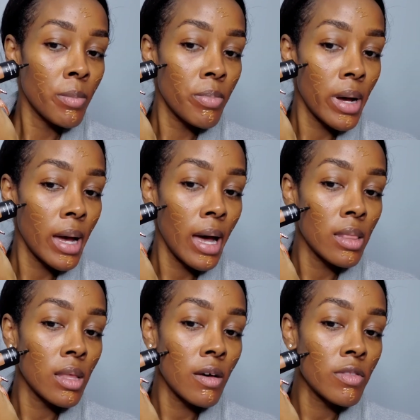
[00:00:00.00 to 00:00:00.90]
But I
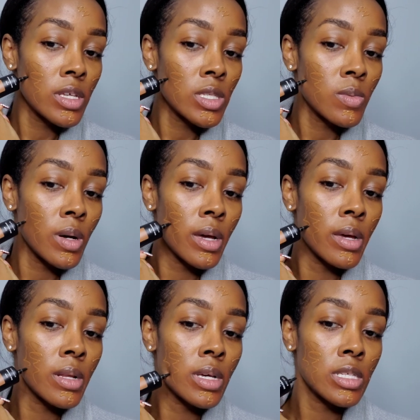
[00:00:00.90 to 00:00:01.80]
love this
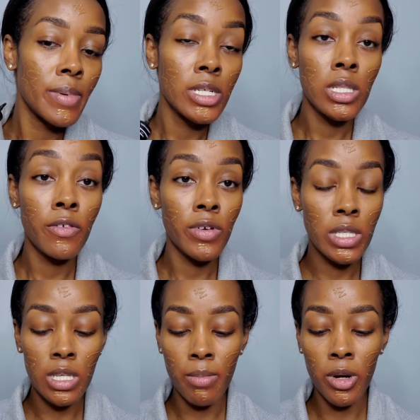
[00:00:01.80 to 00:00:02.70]
one, especially for
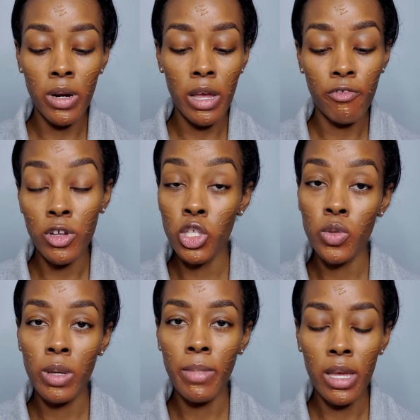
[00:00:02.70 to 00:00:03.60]
summer and for
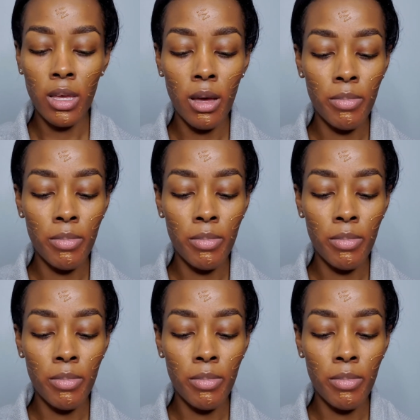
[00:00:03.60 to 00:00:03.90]
dewy makeup,